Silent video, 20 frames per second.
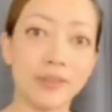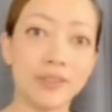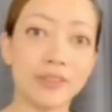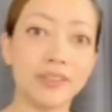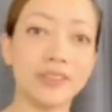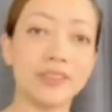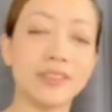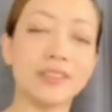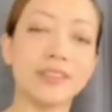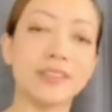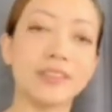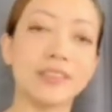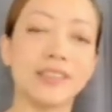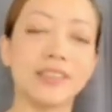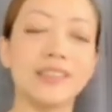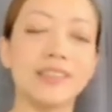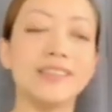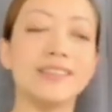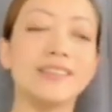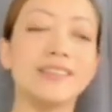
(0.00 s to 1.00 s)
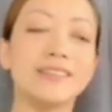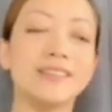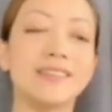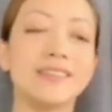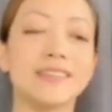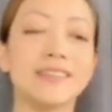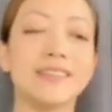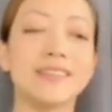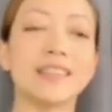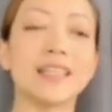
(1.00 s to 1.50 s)
It's just, it
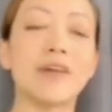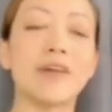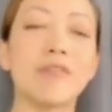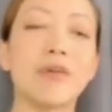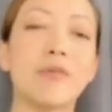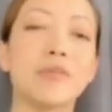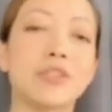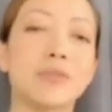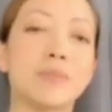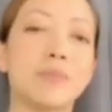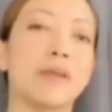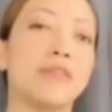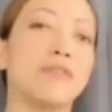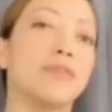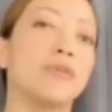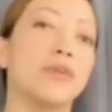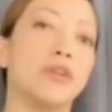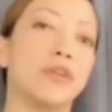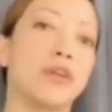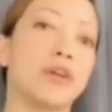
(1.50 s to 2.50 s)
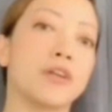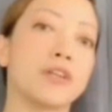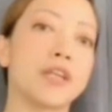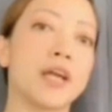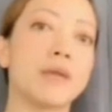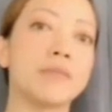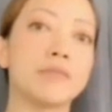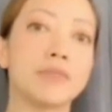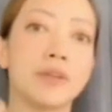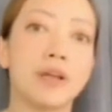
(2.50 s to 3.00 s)
doesn't sound very respectful a lot of
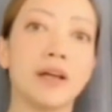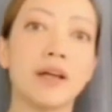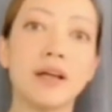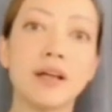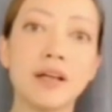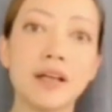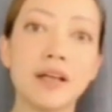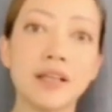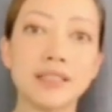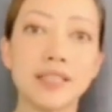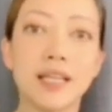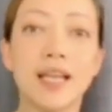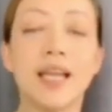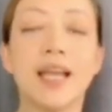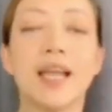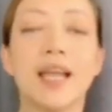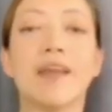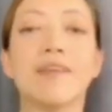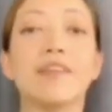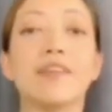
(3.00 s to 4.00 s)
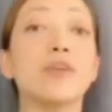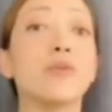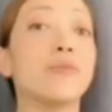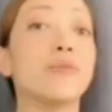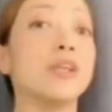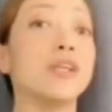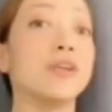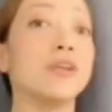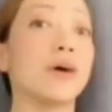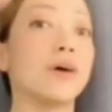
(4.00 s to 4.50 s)
times to us, and they don't
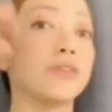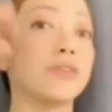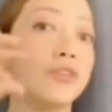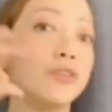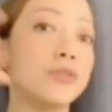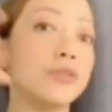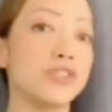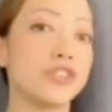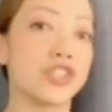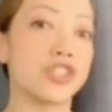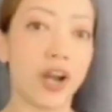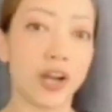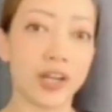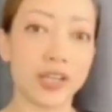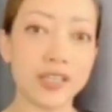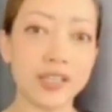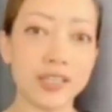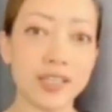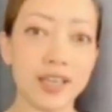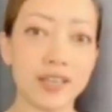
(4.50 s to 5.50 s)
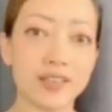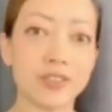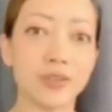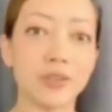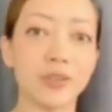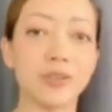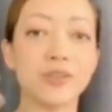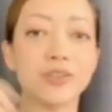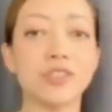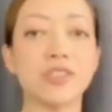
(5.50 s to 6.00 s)
really know how to use the jargon yet, so,
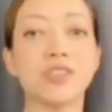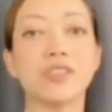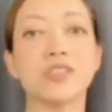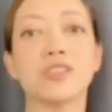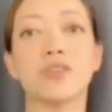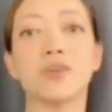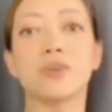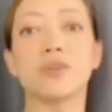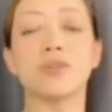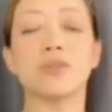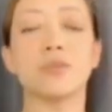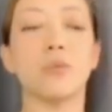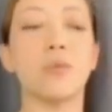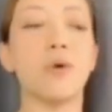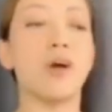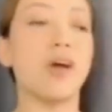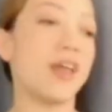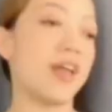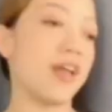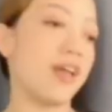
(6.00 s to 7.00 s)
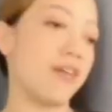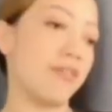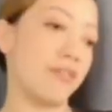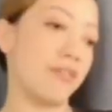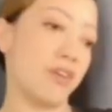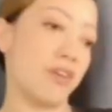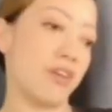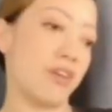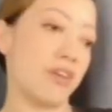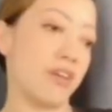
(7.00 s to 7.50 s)
you know, she just goes,
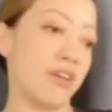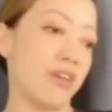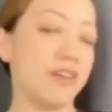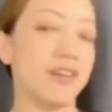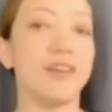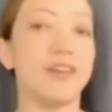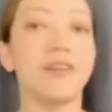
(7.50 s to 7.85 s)
whatever, you